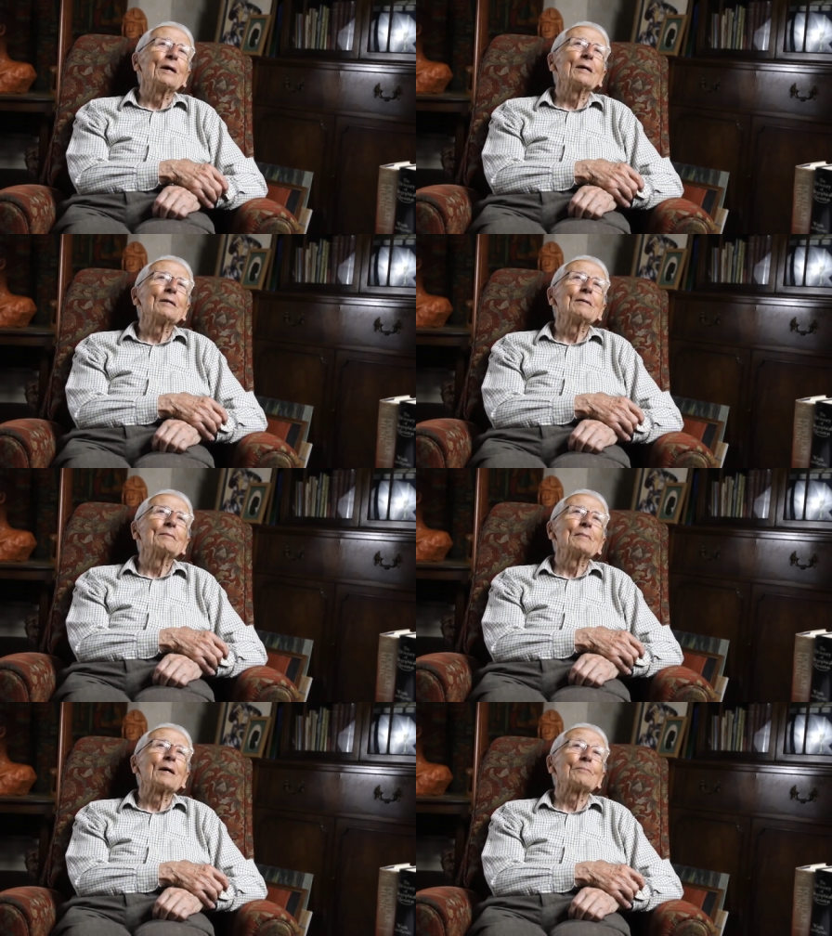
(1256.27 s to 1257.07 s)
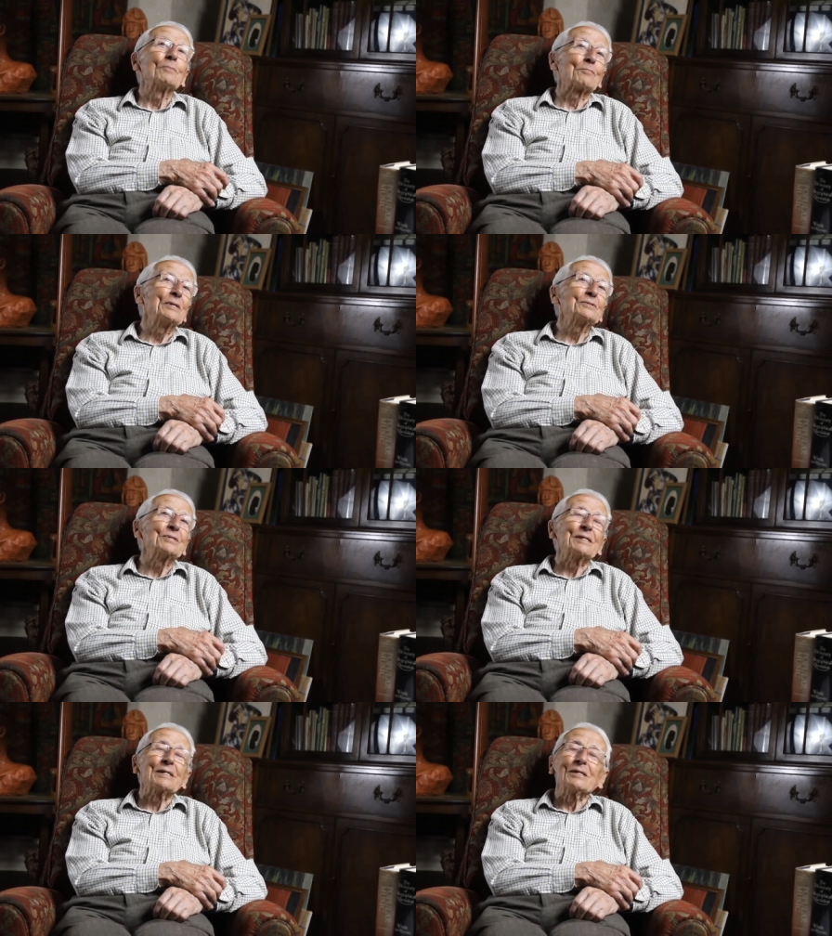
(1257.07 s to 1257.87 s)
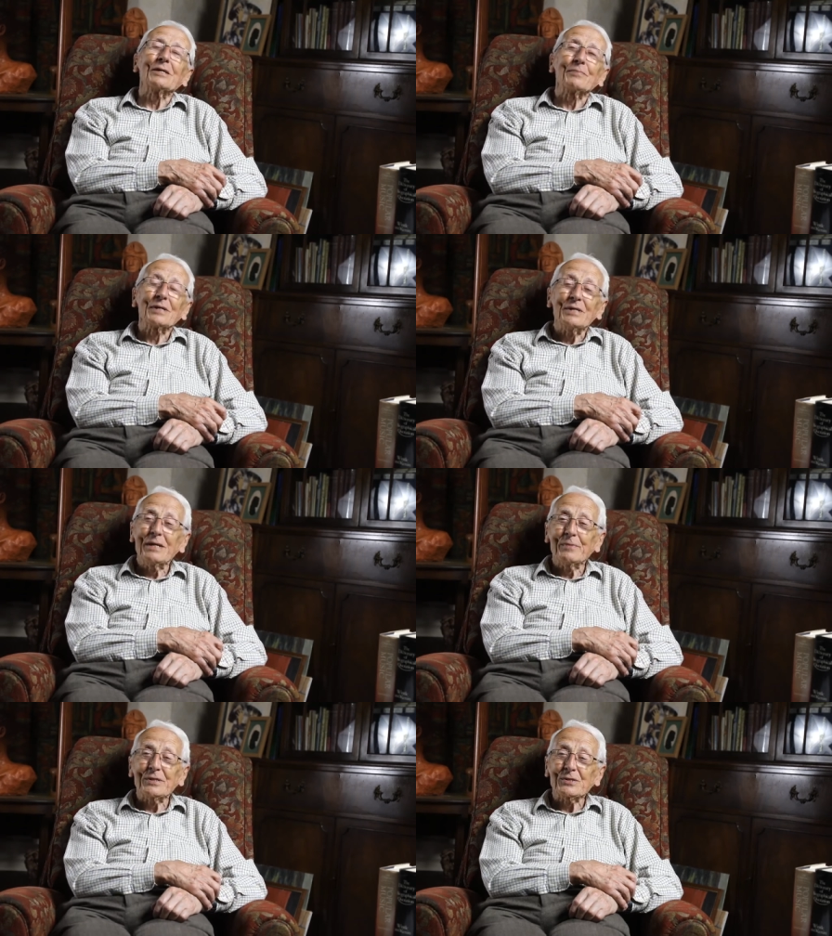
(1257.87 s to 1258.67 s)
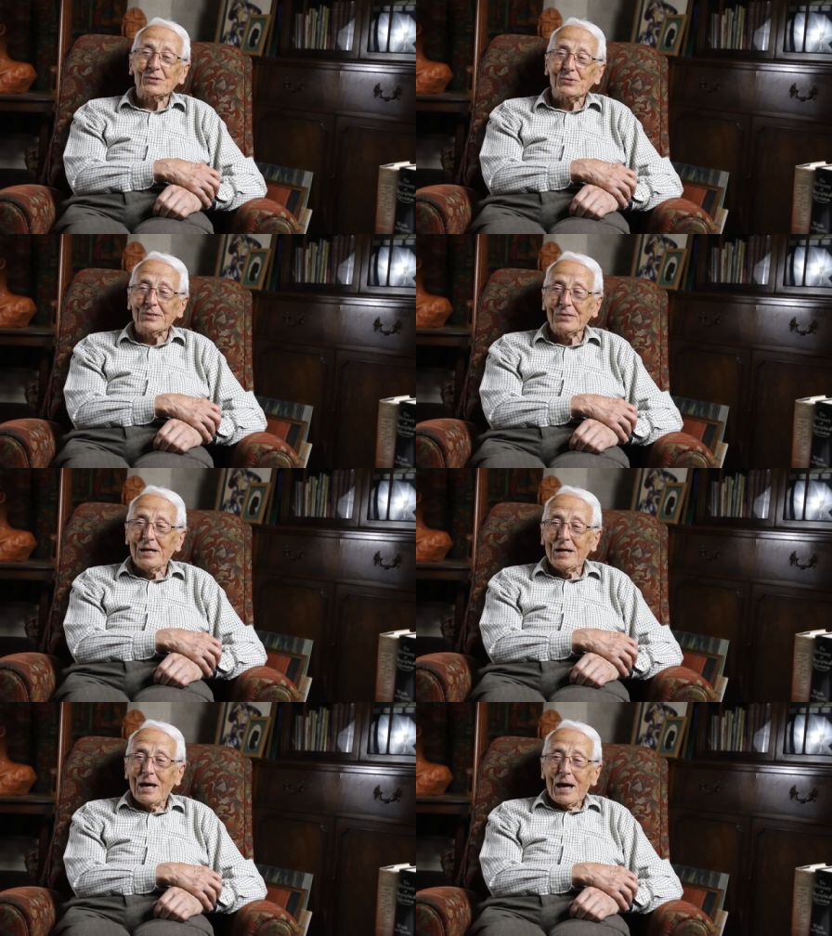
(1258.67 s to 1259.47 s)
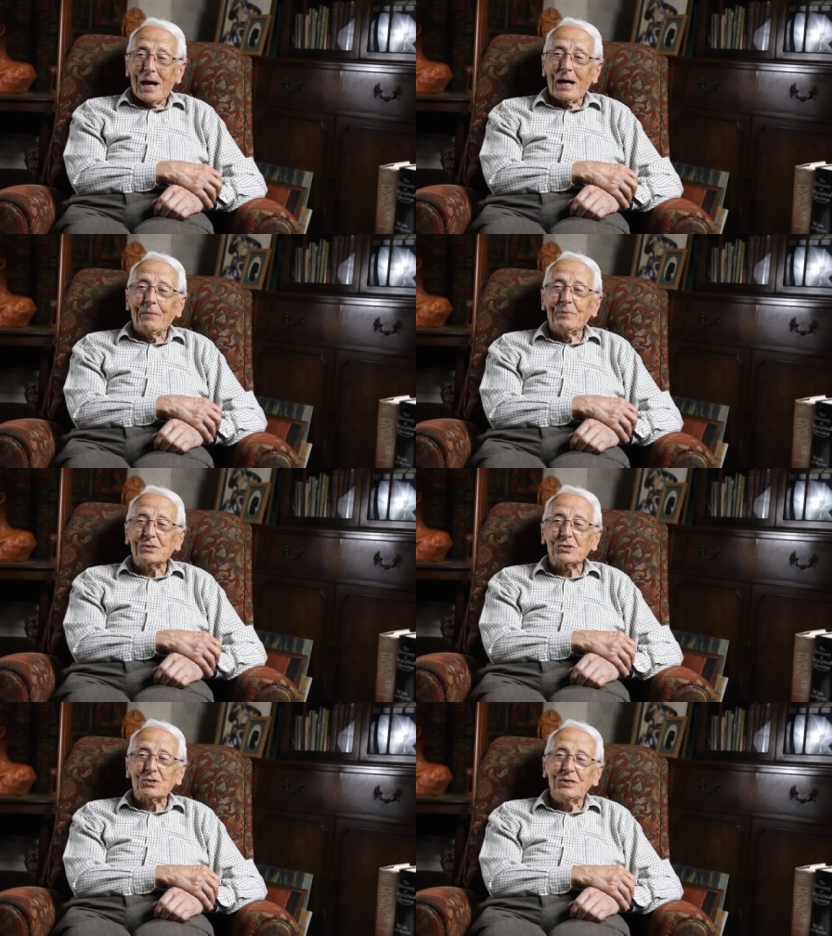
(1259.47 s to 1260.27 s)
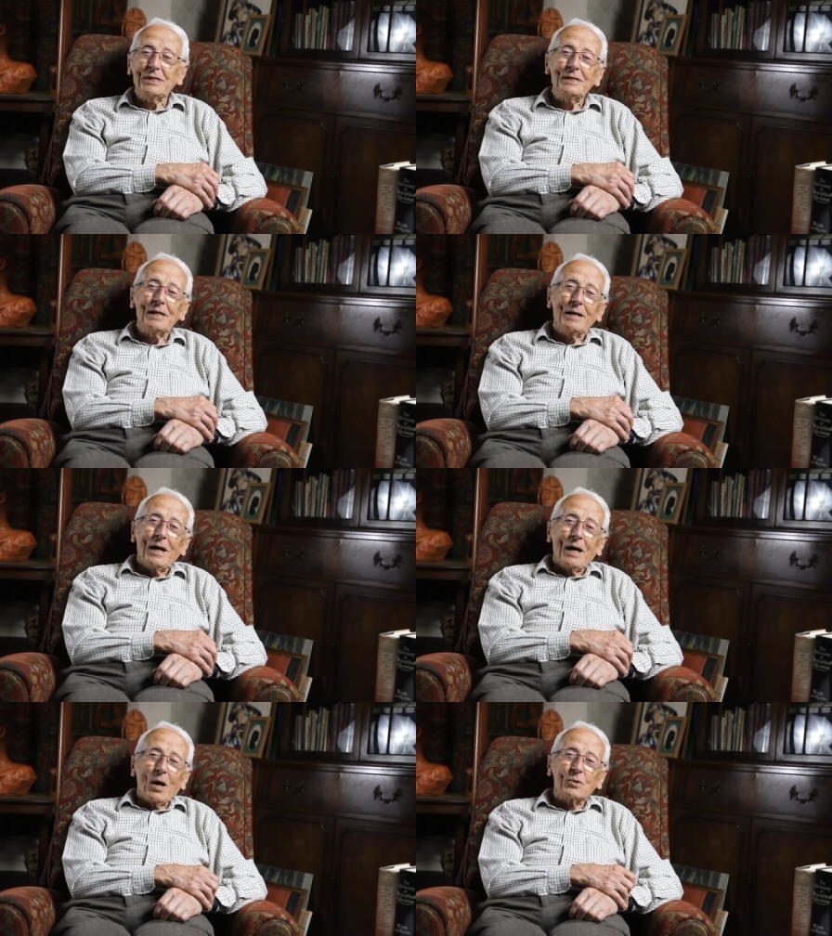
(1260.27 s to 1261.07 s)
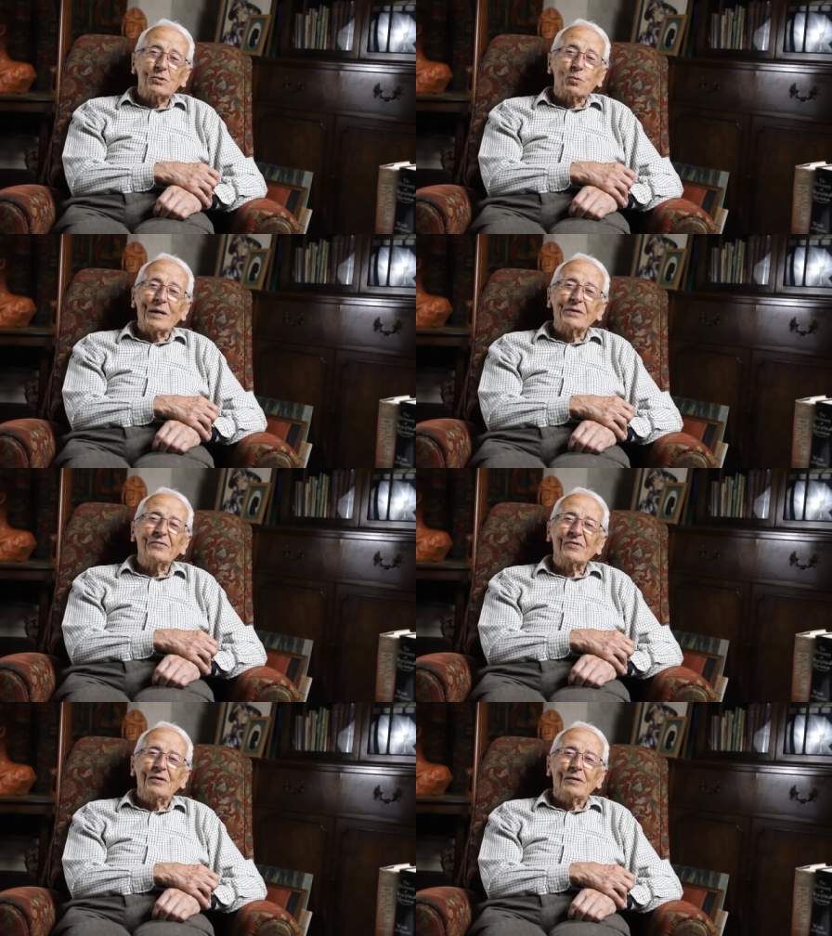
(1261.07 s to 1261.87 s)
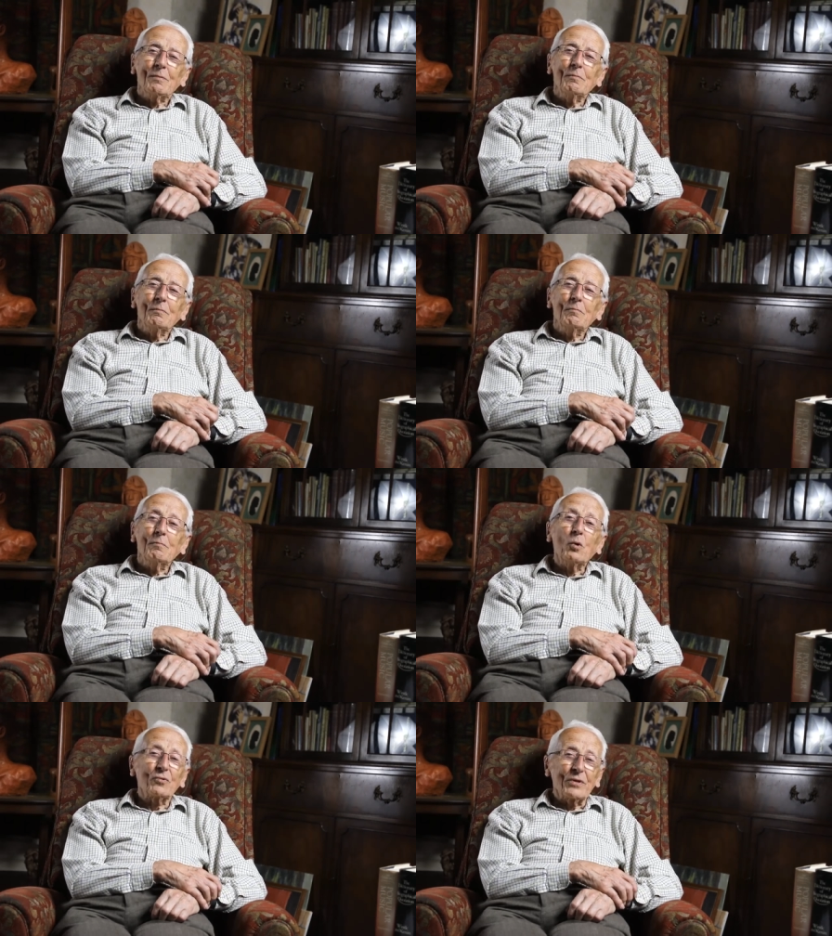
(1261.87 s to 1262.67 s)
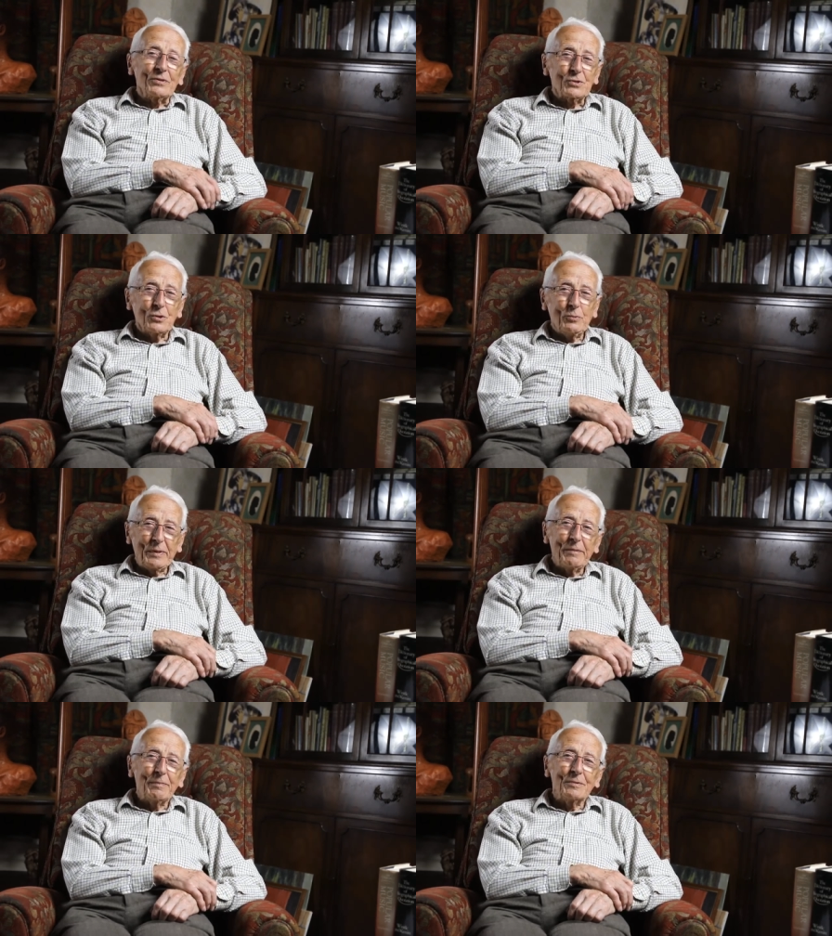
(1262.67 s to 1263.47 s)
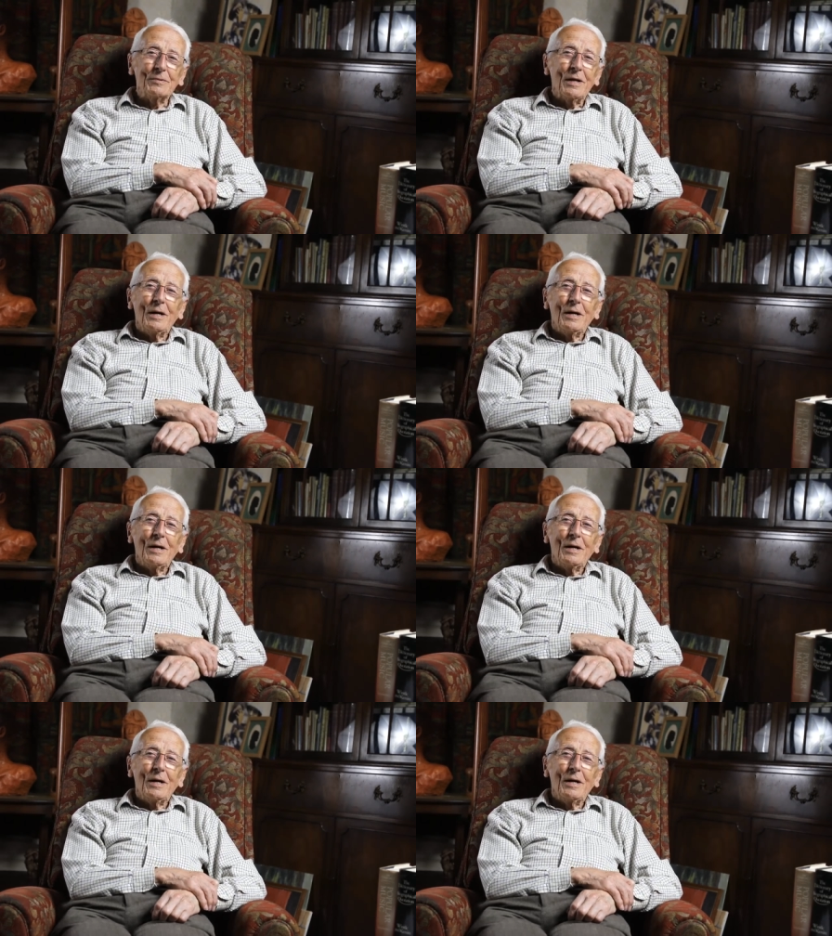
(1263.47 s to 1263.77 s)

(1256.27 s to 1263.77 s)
Um, I'm not mentioning her by name, I assure you, uh, but she was one of more than two people